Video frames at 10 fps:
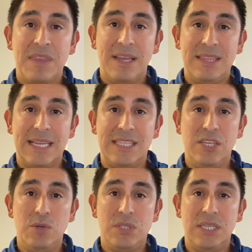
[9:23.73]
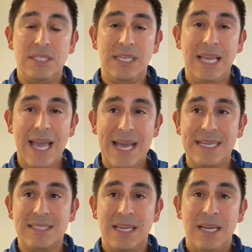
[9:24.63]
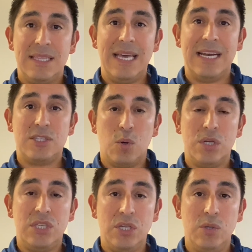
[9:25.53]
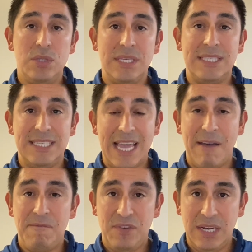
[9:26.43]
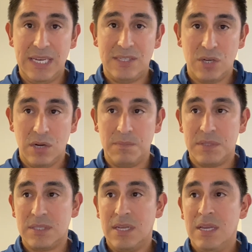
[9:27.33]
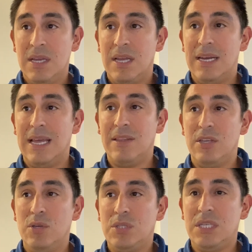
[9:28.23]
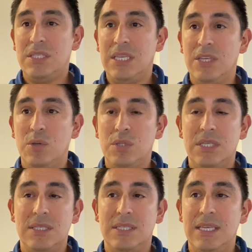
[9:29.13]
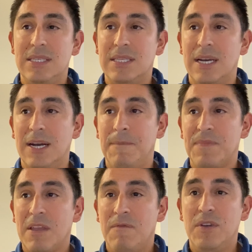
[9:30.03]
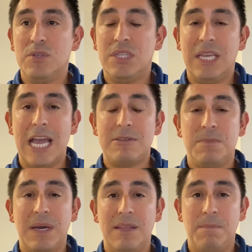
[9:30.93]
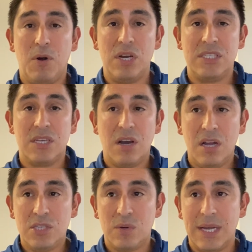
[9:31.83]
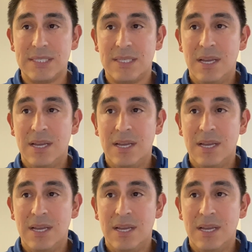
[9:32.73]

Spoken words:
that the UCC has, that is going to use its gap filling terms. Now the UCC uses these fills the gaps by the parties' contracts